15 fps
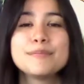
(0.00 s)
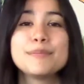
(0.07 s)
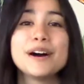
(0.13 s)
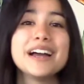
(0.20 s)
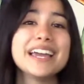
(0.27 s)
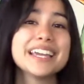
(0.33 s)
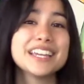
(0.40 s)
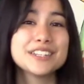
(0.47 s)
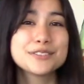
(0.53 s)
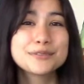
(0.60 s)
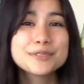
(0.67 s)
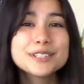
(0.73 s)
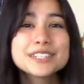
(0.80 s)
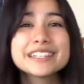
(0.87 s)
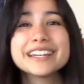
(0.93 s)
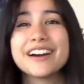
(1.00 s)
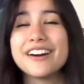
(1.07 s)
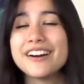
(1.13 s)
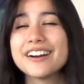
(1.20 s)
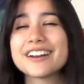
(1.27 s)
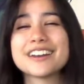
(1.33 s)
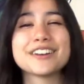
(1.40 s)
But it gets really
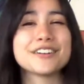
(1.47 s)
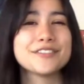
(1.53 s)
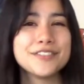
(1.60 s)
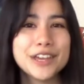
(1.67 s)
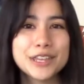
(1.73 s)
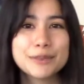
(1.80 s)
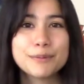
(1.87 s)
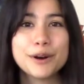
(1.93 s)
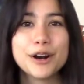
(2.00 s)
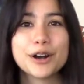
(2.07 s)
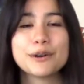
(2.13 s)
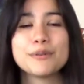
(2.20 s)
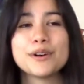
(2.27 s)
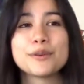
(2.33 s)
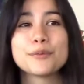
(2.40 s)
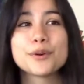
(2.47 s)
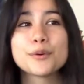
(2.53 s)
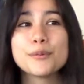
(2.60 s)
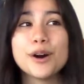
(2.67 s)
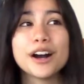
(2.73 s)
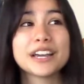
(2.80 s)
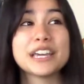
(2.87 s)
hard in our faith walk when we're
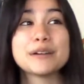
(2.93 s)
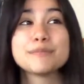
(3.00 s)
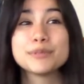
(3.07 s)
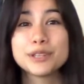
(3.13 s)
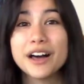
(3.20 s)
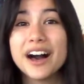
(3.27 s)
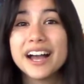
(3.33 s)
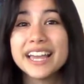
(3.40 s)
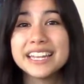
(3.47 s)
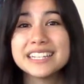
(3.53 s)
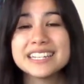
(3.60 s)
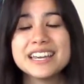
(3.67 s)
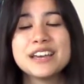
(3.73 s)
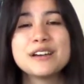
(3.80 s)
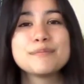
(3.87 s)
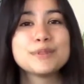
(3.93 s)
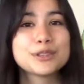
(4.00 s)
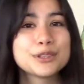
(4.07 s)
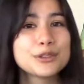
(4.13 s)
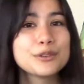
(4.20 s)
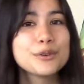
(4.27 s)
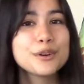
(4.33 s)
walking blind, but
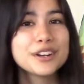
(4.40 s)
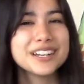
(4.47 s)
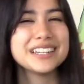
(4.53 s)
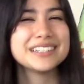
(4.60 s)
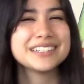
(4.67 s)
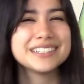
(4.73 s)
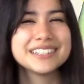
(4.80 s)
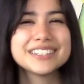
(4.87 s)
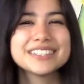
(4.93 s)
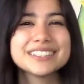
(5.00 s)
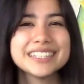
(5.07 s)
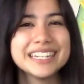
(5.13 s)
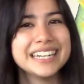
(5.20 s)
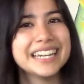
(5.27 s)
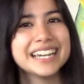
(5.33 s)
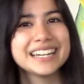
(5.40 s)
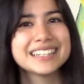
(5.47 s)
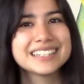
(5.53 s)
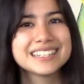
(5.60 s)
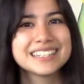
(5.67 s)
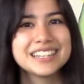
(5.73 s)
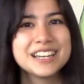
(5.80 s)
the Lord is still leading
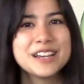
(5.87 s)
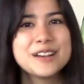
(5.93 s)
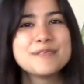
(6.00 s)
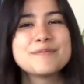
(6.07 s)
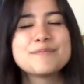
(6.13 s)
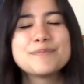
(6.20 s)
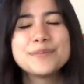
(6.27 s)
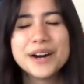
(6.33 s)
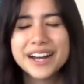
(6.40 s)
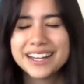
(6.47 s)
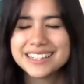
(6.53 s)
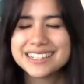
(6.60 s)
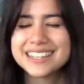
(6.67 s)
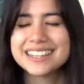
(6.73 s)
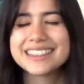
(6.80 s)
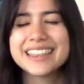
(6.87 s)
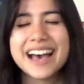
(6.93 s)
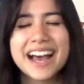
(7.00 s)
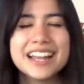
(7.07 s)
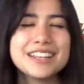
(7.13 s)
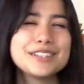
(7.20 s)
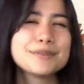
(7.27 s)
us. But
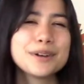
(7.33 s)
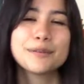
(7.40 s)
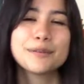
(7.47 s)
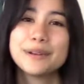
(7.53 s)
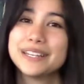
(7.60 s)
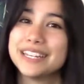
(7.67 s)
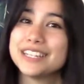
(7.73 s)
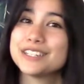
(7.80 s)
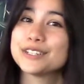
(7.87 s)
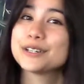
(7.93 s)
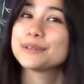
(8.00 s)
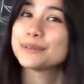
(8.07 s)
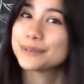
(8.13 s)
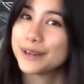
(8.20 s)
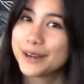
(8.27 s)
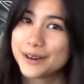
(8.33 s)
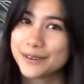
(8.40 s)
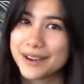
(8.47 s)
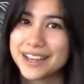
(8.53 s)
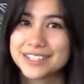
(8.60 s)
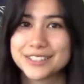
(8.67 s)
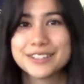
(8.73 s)
that is we need to grow
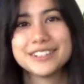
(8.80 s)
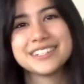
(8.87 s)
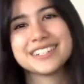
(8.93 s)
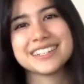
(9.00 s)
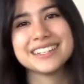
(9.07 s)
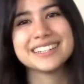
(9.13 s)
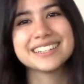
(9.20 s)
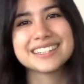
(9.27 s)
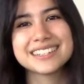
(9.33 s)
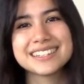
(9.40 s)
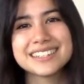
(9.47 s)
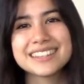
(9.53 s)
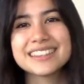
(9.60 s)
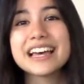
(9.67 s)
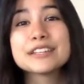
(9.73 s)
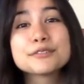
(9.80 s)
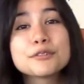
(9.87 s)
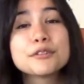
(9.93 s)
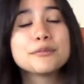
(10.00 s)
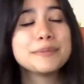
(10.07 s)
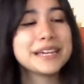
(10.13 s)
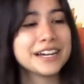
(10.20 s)
as Christians. That's
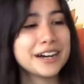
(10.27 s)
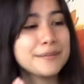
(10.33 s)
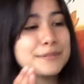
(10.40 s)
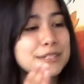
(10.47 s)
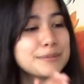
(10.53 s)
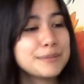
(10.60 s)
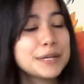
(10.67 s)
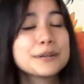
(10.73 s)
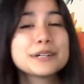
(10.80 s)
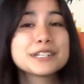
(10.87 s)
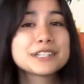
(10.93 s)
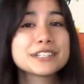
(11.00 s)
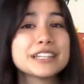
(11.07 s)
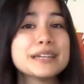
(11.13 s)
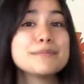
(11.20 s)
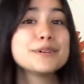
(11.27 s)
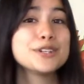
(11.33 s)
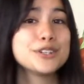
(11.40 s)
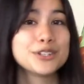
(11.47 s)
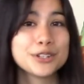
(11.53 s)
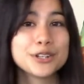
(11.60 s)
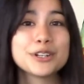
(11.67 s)
where we become spiritually
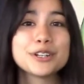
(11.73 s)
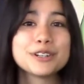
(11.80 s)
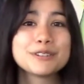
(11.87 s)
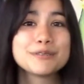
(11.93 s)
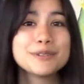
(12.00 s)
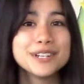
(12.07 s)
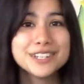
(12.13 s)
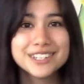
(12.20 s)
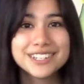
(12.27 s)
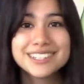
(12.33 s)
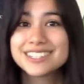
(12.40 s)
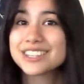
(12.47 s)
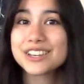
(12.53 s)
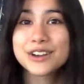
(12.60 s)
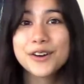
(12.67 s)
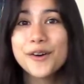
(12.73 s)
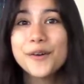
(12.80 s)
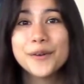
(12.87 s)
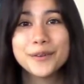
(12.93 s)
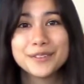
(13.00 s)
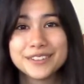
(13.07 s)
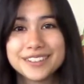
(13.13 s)
mature, which is the
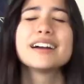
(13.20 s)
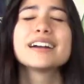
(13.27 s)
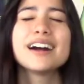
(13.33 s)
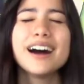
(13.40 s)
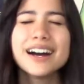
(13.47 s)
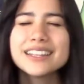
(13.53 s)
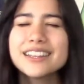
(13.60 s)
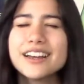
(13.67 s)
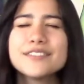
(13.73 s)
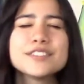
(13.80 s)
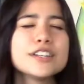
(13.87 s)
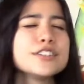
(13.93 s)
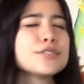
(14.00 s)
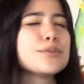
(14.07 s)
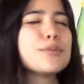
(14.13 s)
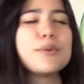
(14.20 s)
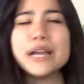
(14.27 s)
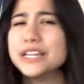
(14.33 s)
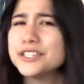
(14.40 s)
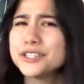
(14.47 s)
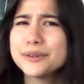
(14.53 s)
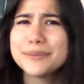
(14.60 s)
goal. God loves us way
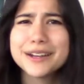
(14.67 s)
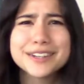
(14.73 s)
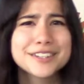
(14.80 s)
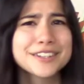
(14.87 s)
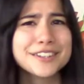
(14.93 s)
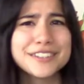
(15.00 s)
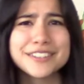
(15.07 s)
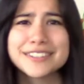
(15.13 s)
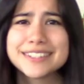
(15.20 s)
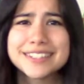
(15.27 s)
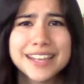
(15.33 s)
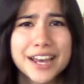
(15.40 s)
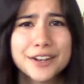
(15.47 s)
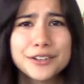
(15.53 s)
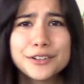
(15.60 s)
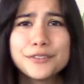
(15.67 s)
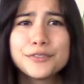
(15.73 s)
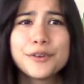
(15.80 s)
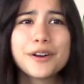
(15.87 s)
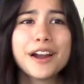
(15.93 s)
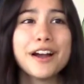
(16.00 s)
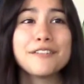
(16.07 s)
too much to just settle
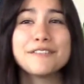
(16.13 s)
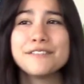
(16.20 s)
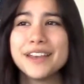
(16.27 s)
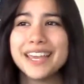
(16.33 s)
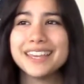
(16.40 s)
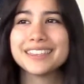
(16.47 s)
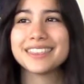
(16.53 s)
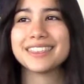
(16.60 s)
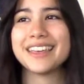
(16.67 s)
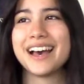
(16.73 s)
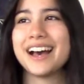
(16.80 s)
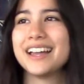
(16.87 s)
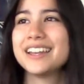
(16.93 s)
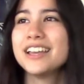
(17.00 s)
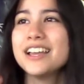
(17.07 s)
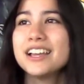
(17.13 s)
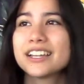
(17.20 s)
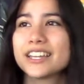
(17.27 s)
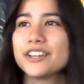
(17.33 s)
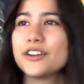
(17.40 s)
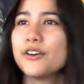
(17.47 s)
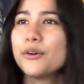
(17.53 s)
for a faith that
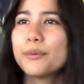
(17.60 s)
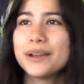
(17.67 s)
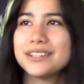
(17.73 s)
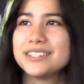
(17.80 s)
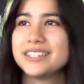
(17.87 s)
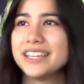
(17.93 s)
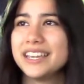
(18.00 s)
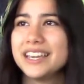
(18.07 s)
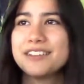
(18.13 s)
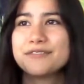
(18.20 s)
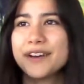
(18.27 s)
can always see. In